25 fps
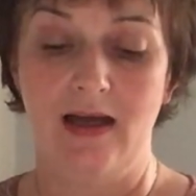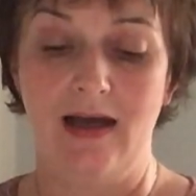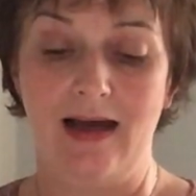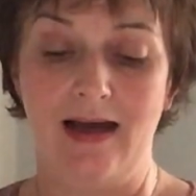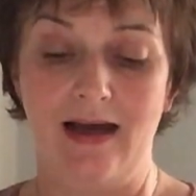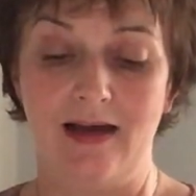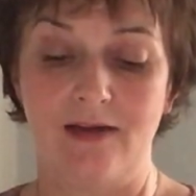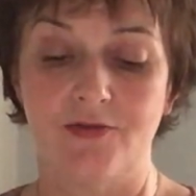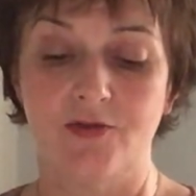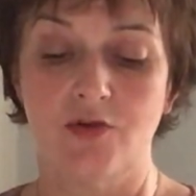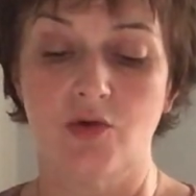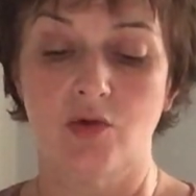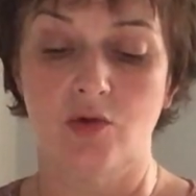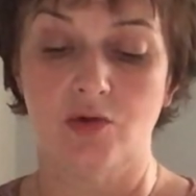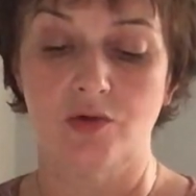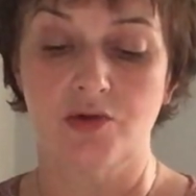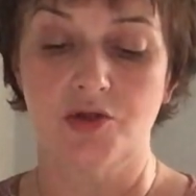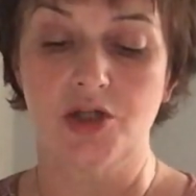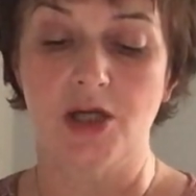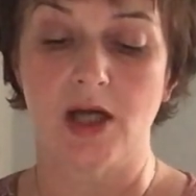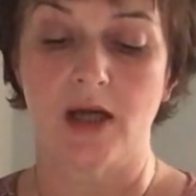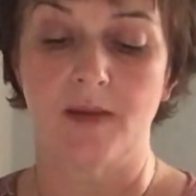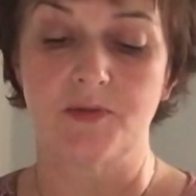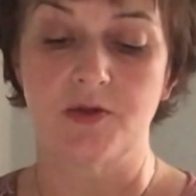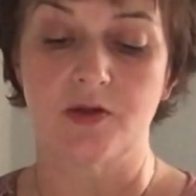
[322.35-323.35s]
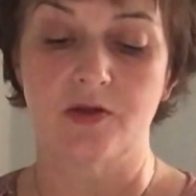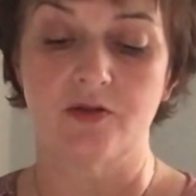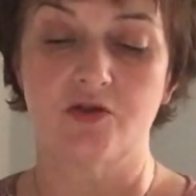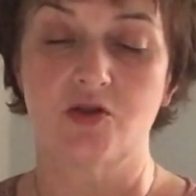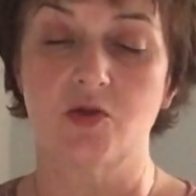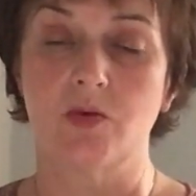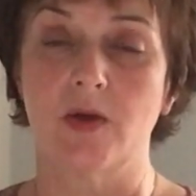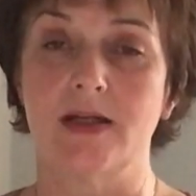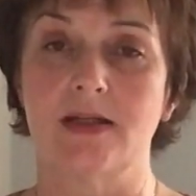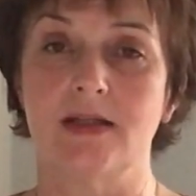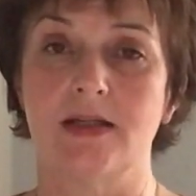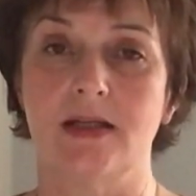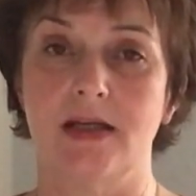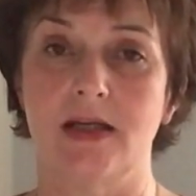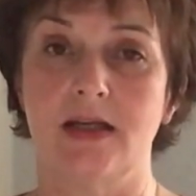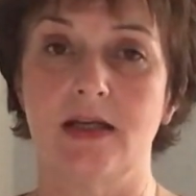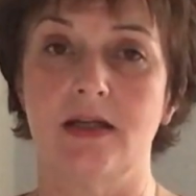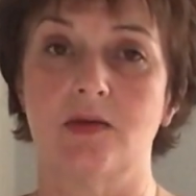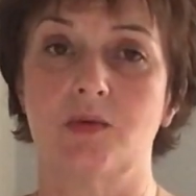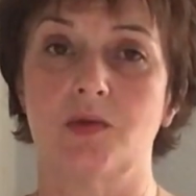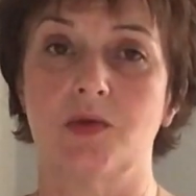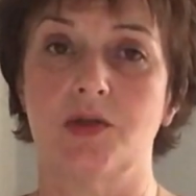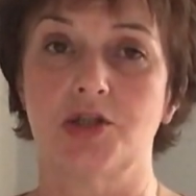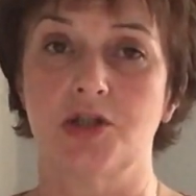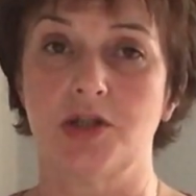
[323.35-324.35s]
and the whole chapter of
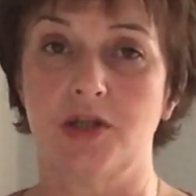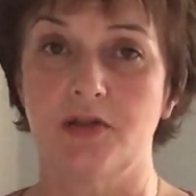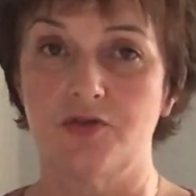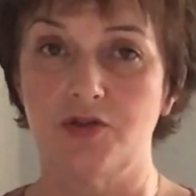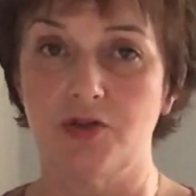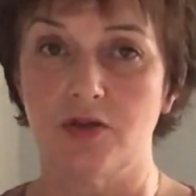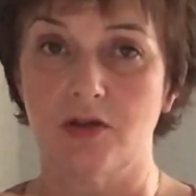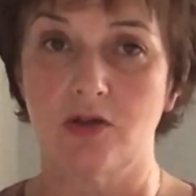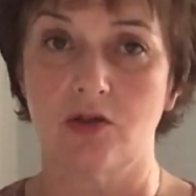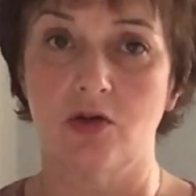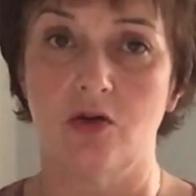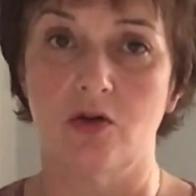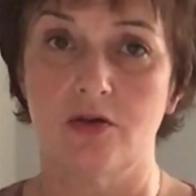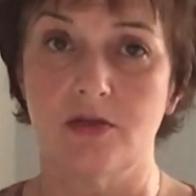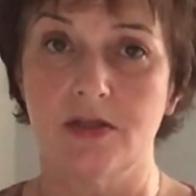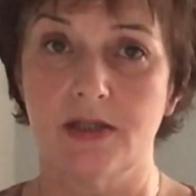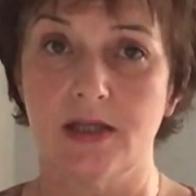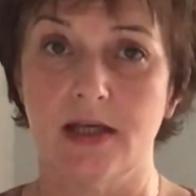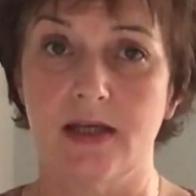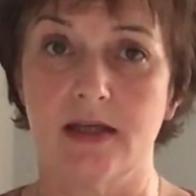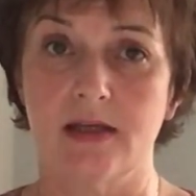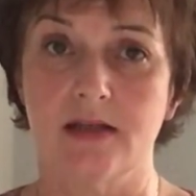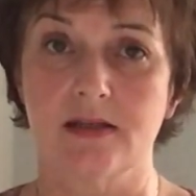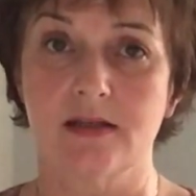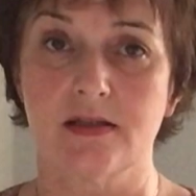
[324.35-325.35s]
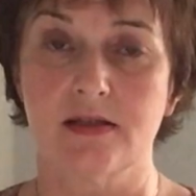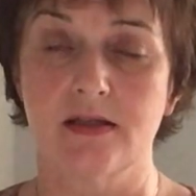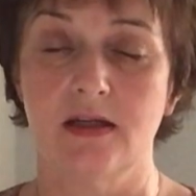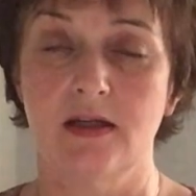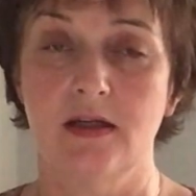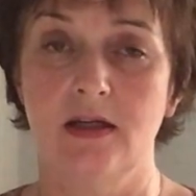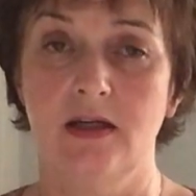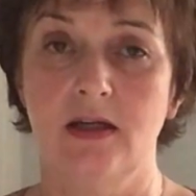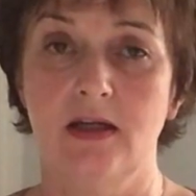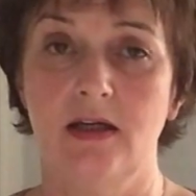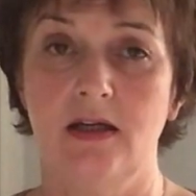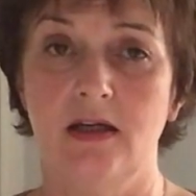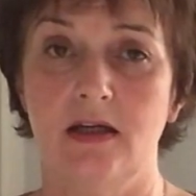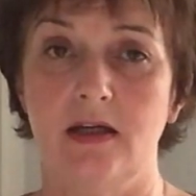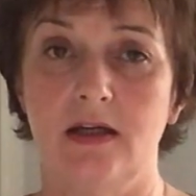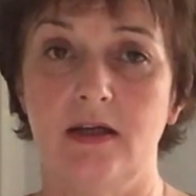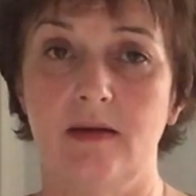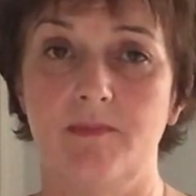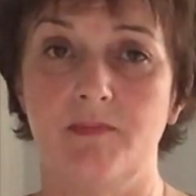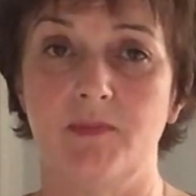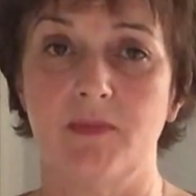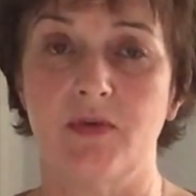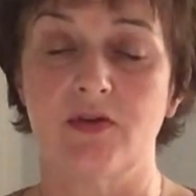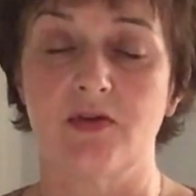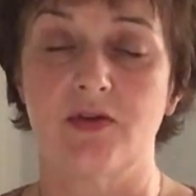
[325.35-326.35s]
28, which gives you the context
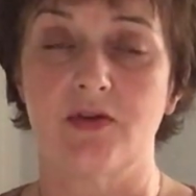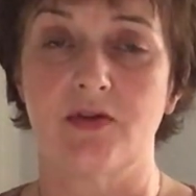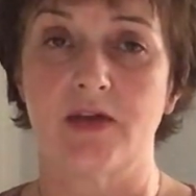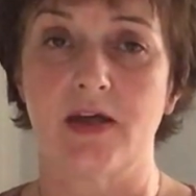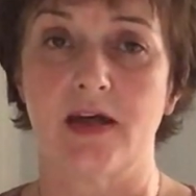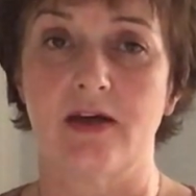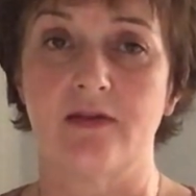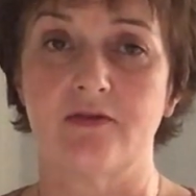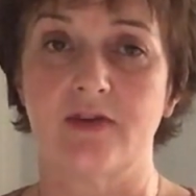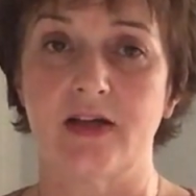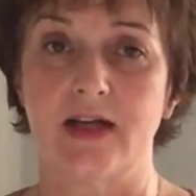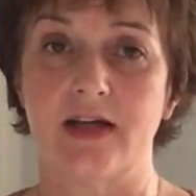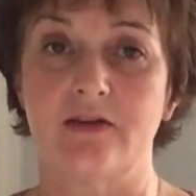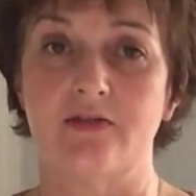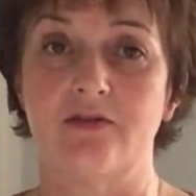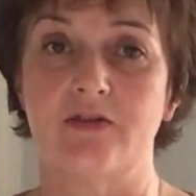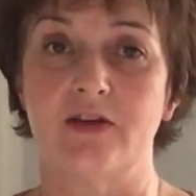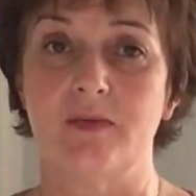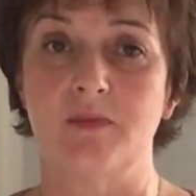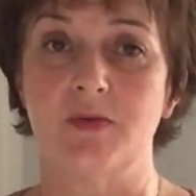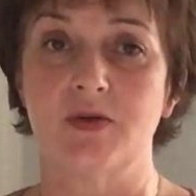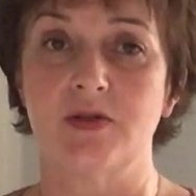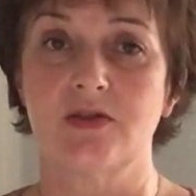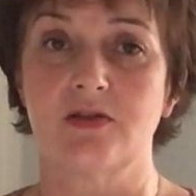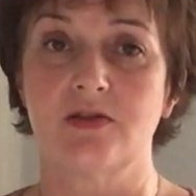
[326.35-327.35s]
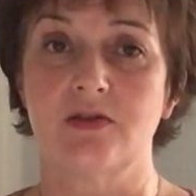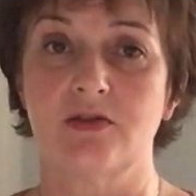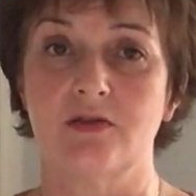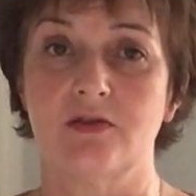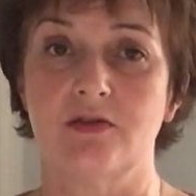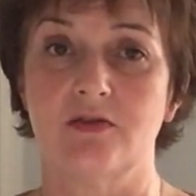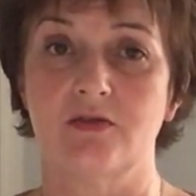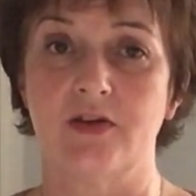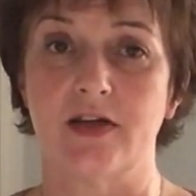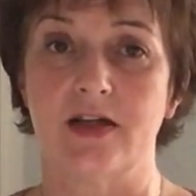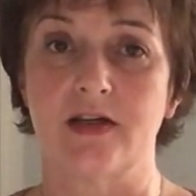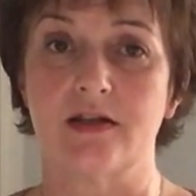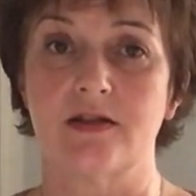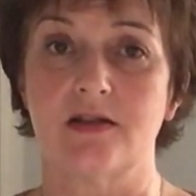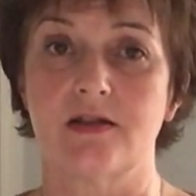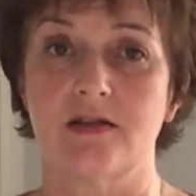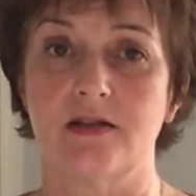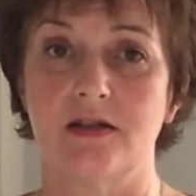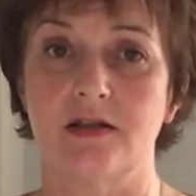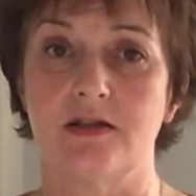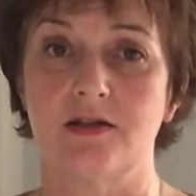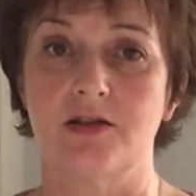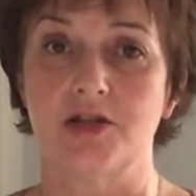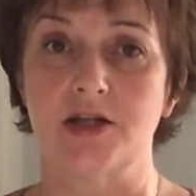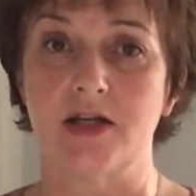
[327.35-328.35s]
that very famous verse
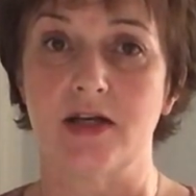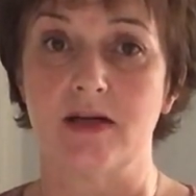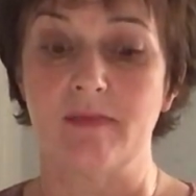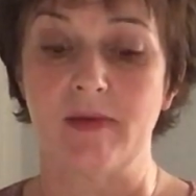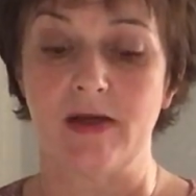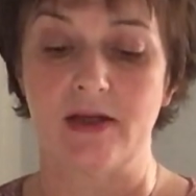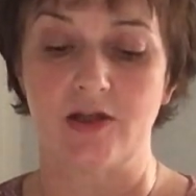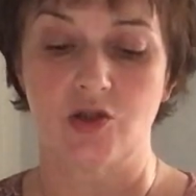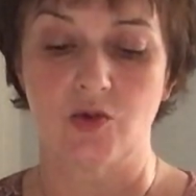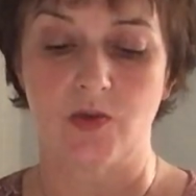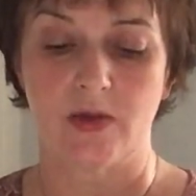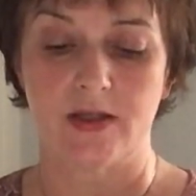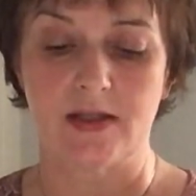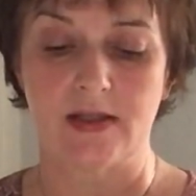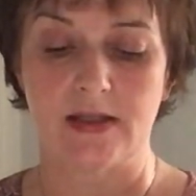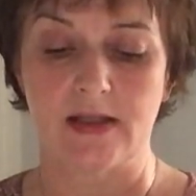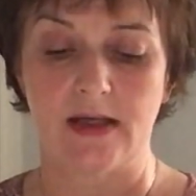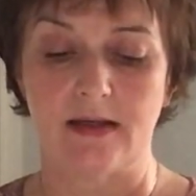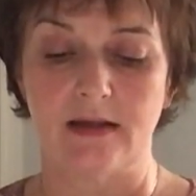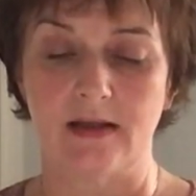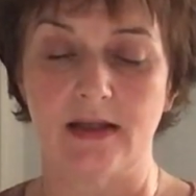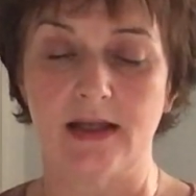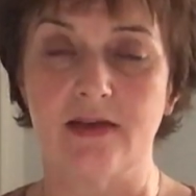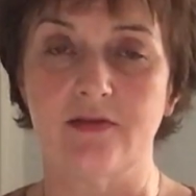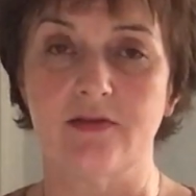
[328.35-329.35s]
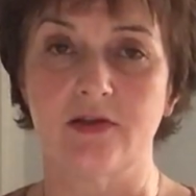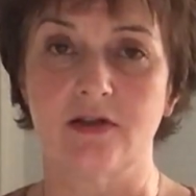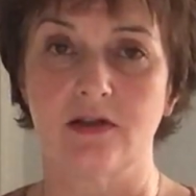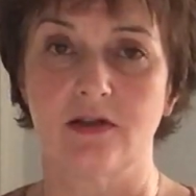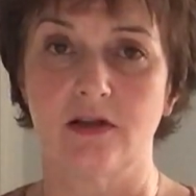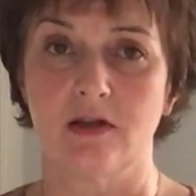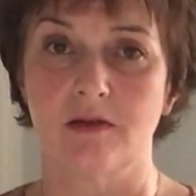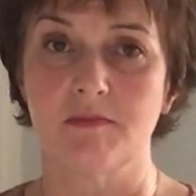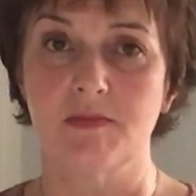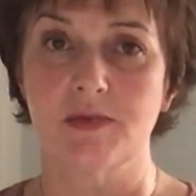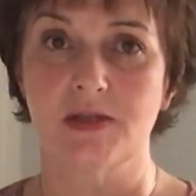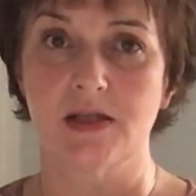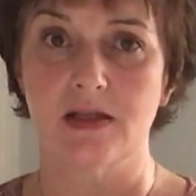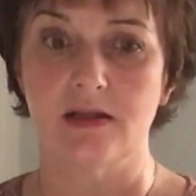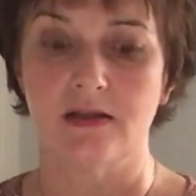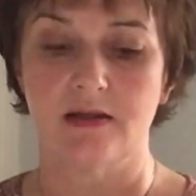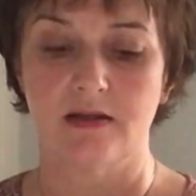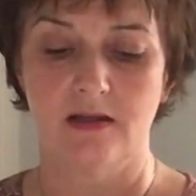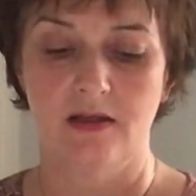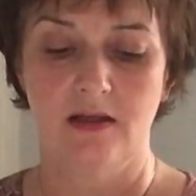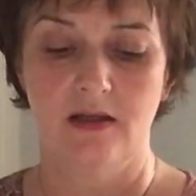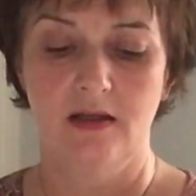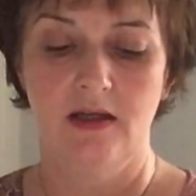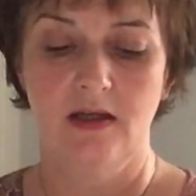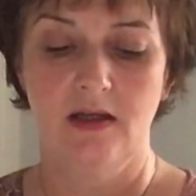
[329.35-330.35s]
in Jeremiah 29:11 comes in
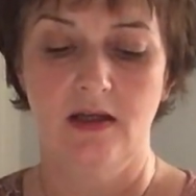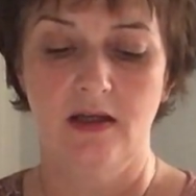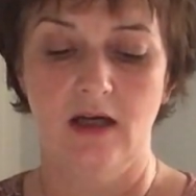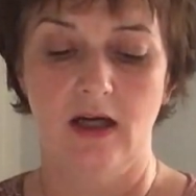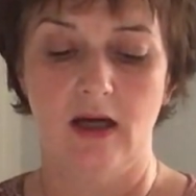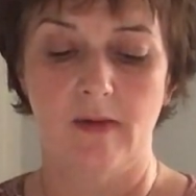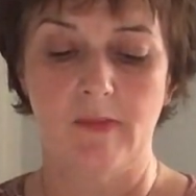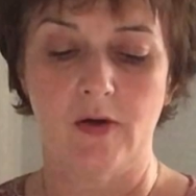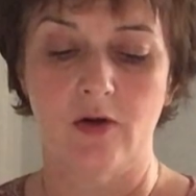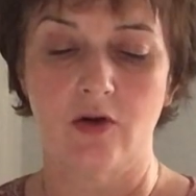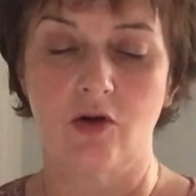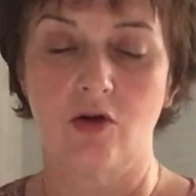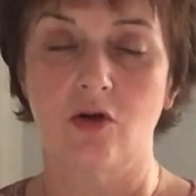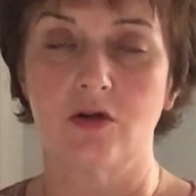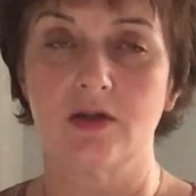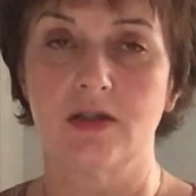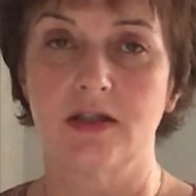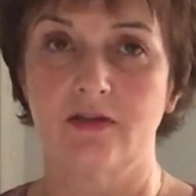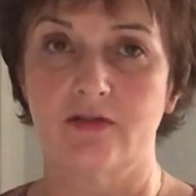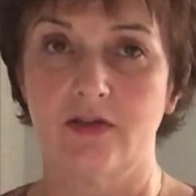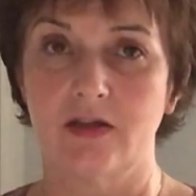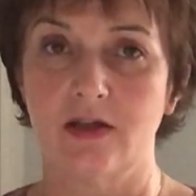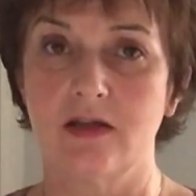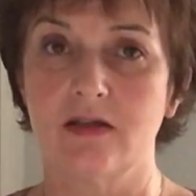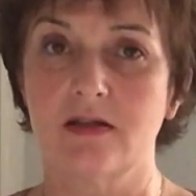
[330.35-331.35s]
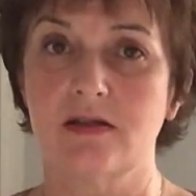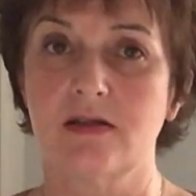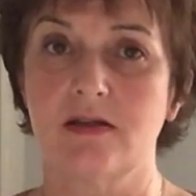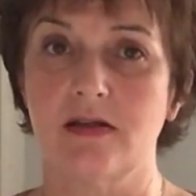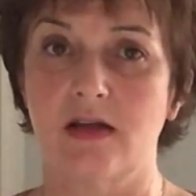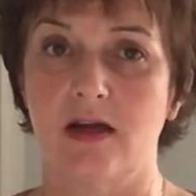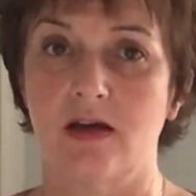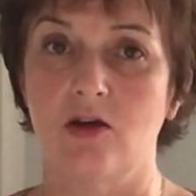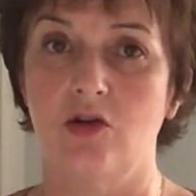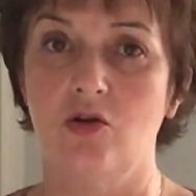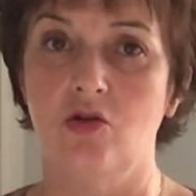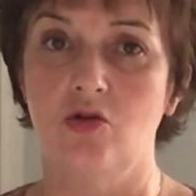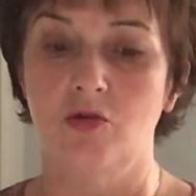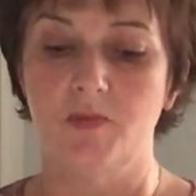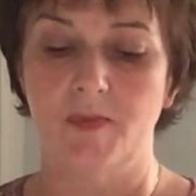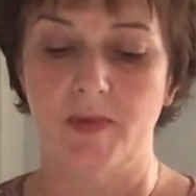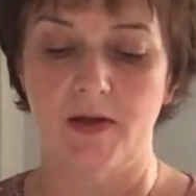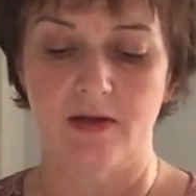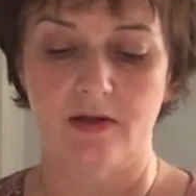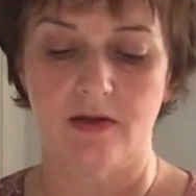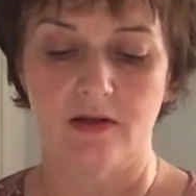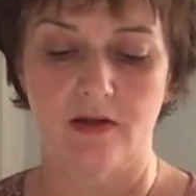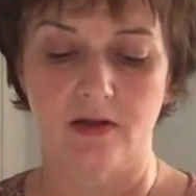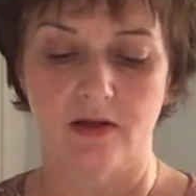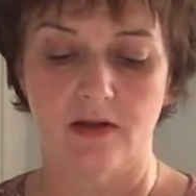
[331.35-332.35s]
about God giving us that hope
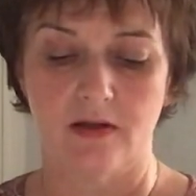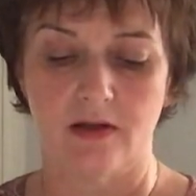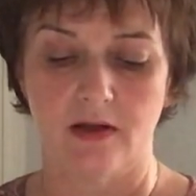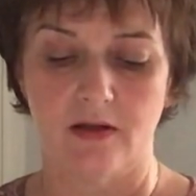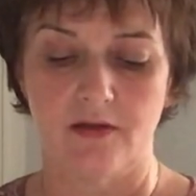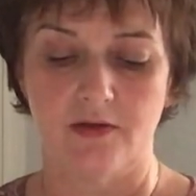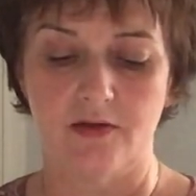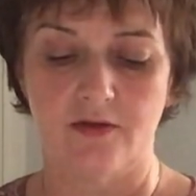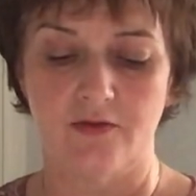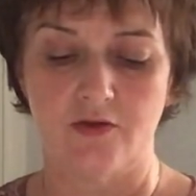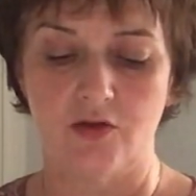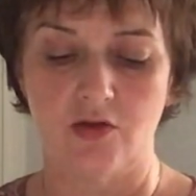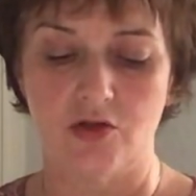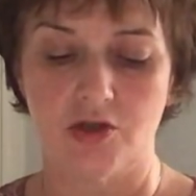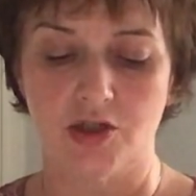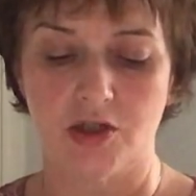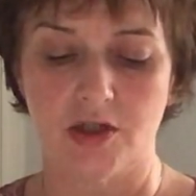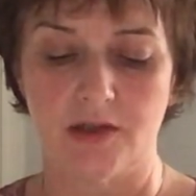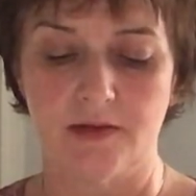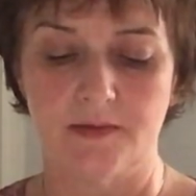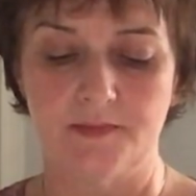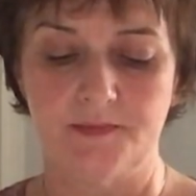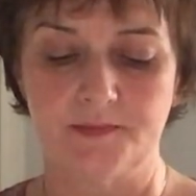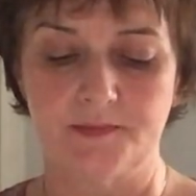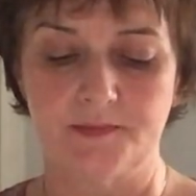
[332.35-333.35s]
and the future.